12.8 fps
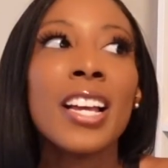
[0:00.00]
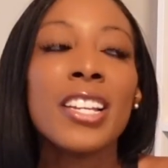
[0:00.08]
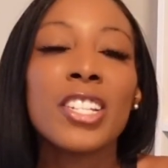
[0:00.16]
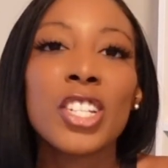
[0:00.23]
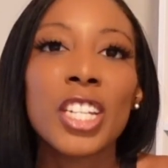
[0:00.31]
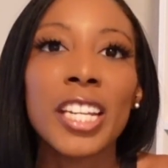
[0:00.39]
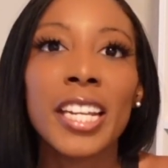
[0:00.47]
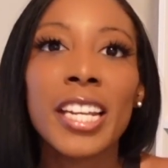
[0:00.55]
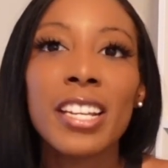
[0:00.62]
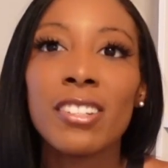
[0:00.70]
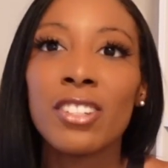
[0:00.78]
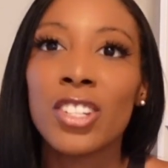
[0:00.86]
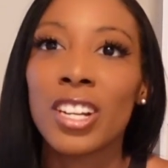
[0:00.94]

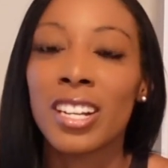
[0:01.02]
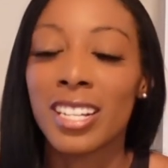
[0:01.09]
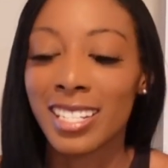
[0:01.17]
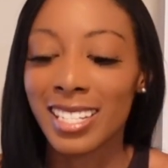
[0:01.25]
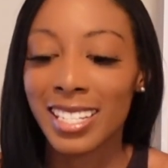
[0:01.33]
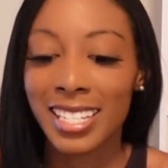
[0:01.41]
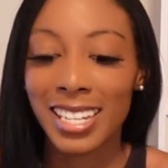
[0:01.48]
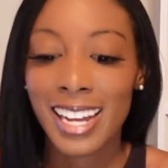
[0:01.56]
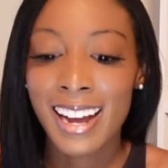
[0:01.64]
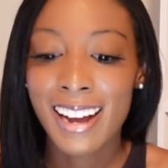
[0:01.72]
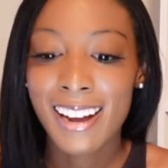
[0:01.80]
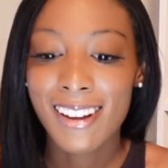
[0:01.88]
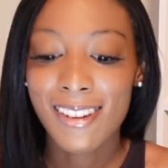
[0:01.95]
She just,
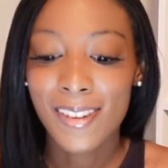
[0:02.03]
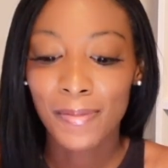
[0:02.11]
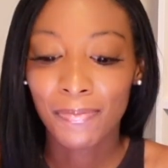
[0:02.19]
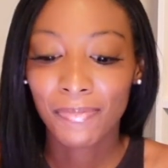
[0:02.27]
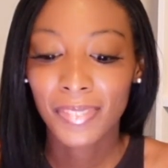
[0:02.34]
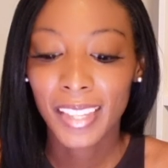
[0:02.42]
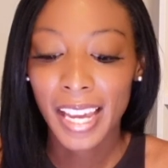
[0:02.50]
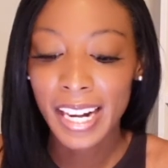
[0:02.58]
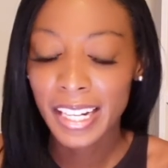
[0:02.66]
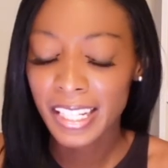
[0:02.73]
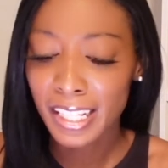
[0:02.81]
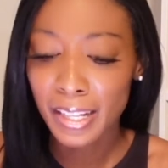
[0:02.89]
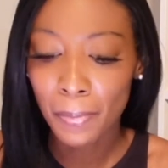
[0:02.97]
um, and
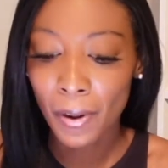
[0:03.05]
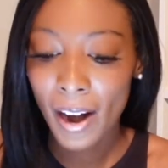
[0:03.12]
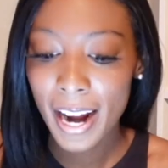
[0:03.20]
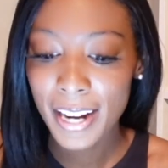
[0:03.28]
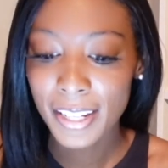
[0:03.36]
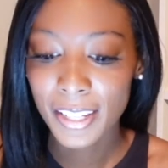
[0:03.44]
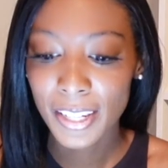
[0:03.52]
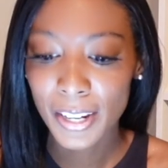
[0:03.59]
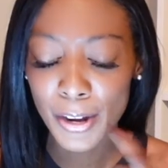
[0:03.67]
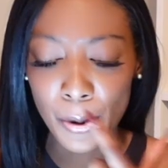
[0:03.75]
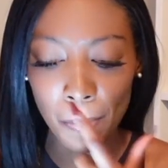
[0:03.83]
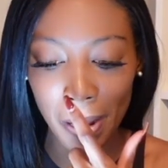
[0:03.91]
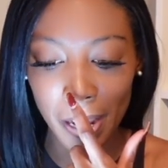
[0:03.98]
it's a surprise
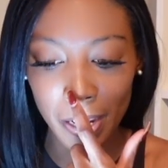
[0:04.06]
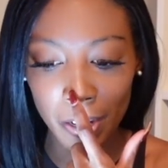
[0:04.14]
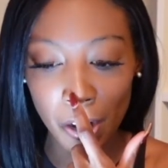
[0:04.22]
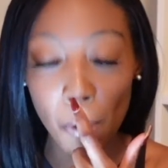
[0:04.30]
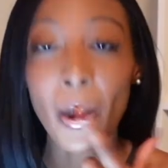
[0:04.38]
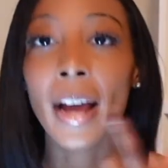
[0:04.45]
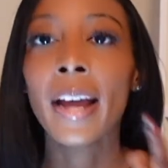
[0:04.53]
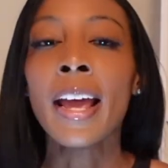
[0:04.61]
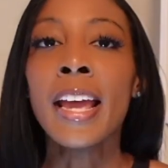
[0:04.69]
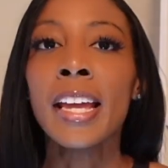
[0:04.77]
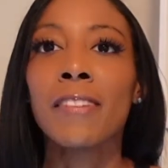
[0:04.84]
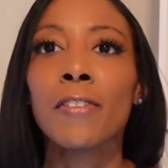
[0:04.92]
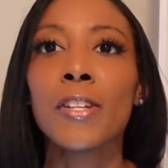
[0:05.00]
too, but you know what?
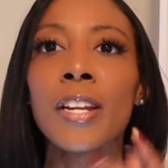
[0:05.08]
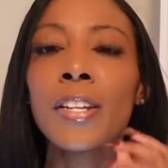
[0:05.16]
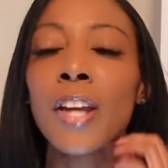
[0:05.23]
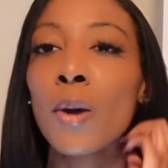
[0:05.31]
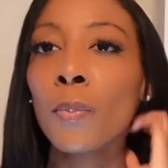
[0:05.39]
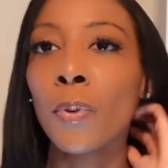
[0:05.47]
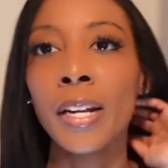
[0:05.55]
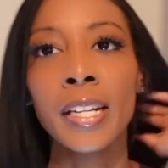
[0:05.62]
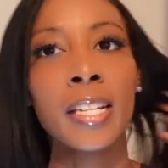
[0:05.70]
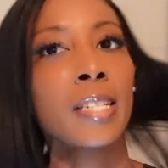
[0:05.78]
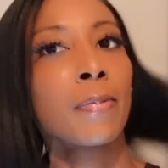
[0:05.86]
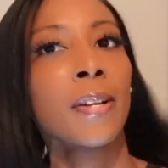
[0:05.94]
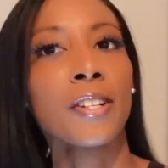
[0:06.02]
If you didn't know, Britney
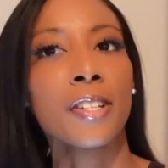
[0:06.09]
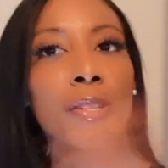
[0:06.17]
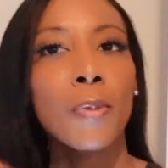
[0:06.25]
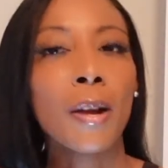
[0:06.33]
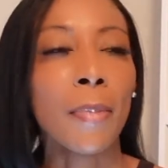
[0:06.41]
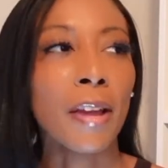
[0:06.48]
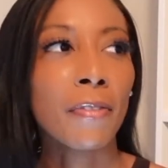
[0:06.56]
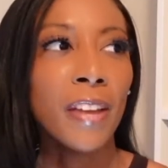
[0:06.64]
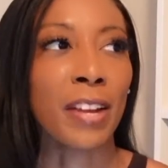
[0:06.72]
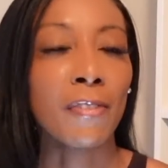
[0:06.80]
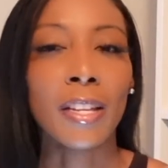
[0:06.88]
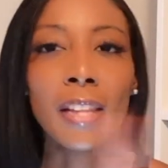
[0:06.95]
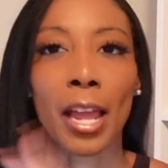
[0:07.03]
Spears is one of my
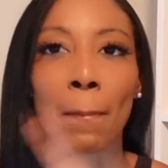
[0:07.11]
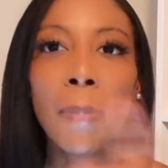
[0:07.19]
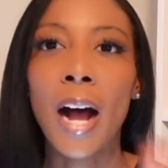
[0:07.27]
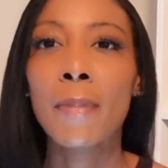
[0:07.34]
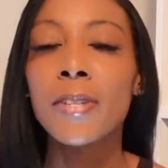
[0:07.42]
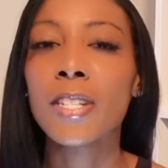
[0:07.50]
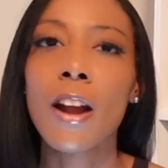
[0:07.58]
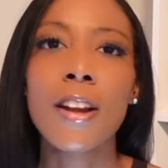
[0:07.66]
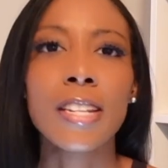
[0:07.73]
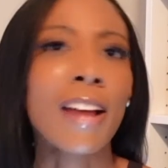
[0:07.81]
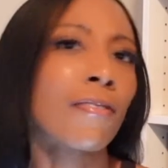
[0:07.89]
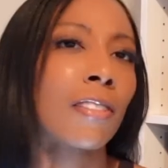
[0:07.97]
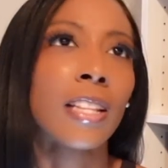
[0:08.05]
favorite like pop stars.
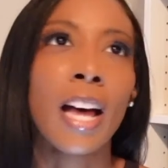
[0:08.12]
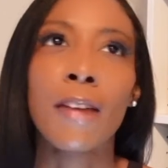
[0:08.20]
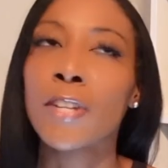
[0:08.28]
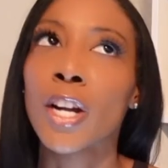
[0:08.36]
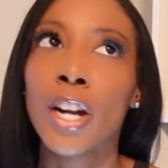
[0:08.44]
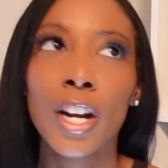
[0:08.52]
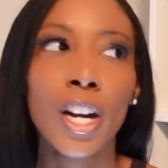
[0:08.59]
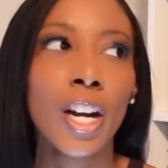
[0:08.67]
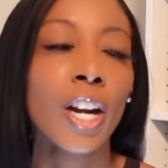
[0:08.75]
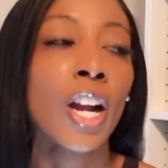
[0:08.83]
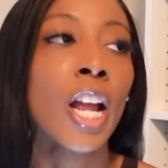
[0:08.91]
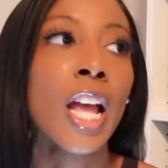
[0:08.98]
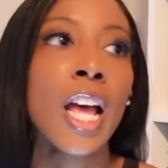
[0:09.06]
I've loved
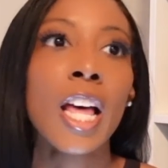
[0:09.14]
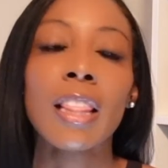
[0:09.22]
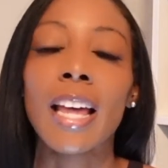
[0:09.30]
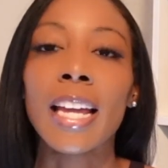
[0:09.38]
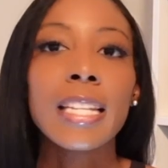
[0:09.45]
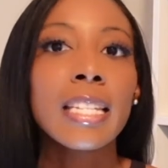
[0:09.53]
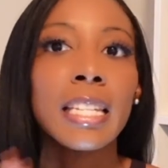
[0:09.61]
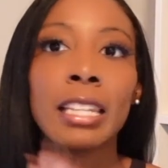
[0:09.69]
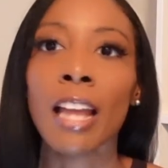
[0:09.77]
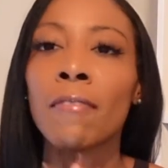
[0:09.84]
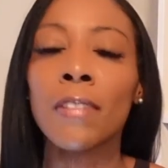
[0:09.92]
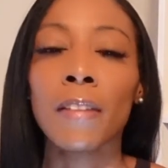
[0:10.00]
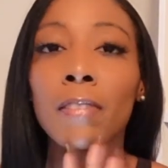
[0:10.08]
her, like
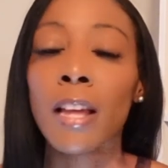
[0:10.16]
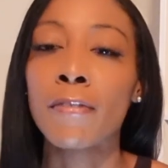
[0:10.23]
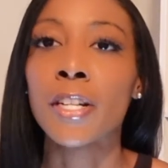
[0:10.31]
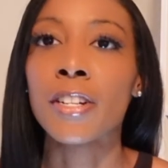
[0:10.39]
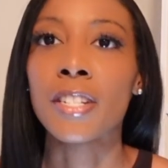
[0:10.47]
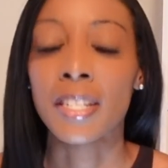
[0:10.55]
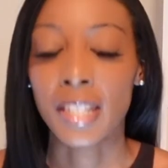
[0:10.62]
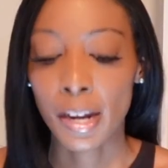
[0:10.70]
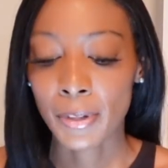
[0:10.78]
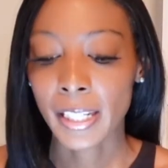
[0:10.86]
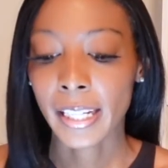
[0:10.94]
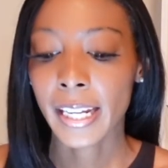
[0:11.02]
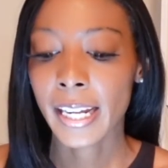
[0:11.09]
love, love, loved her since I
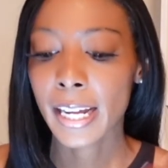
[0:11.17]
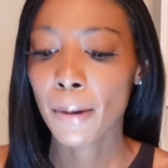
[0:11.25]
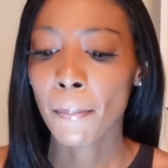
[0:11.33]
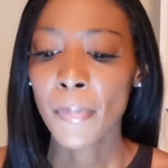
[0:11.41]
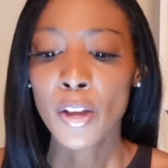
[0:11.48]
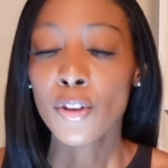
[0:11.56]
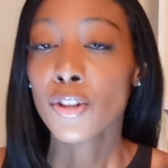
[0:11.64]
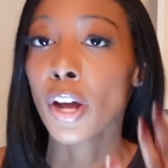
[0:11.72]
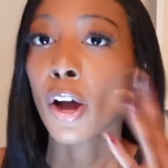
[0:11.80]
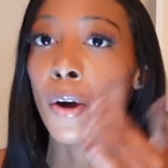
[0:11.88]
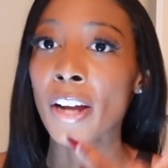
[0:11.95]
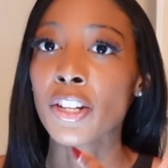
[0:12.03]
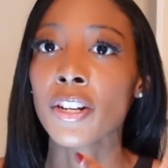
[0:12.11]
was a kid.
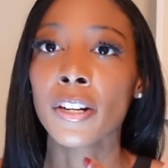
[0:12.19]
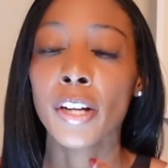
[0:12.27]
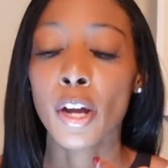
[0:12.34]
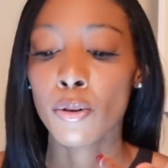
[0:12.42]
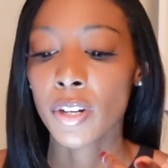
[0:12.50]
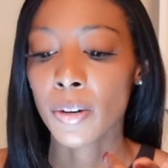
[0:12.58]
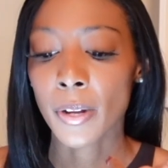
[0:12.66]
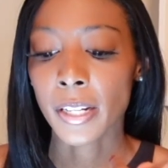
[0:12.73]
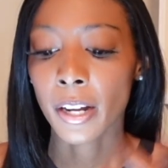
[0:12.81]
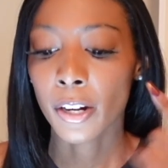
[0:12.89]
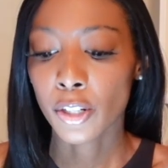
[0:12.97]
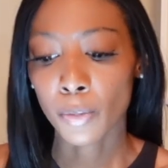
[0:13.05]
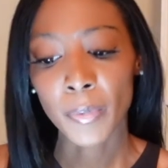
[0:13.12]
So I should have known she wasn't
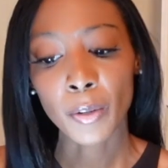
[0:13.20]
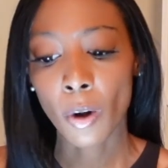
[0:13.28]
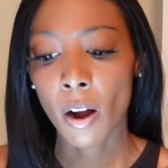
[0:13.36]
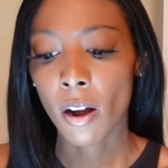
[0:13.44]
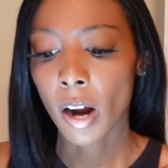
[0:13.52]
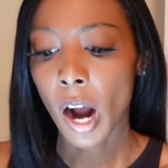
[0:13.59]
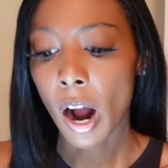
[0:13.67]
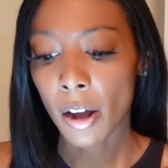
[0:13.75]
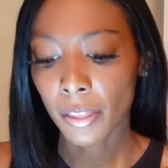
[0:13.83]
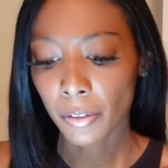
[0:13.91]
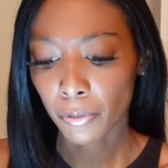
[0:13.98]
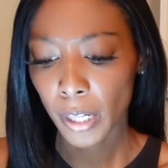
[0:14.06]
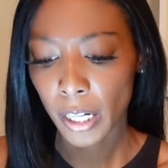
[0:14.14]
gonna do me wrong on
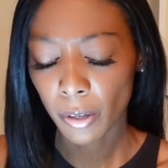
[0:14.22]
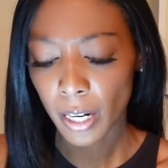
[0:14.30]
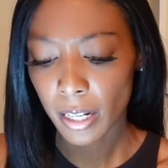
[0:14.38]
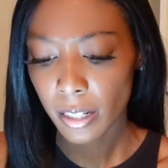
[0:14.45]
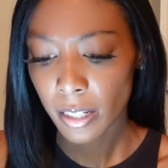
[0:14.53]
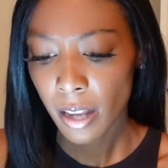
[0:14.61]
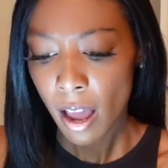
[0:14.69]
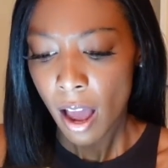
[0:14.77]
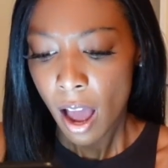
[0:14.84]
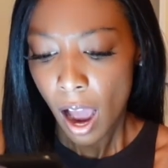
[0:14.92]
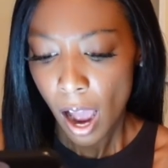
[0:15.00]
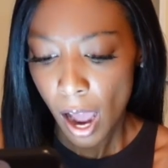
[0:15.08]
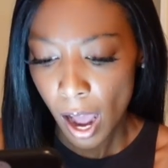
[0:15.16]
the fragrance.
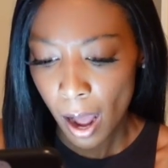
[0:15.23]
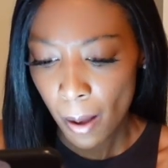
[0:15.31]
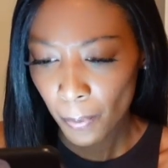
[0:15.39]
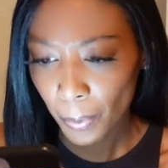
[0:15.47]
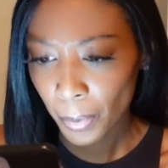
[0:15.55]
Um,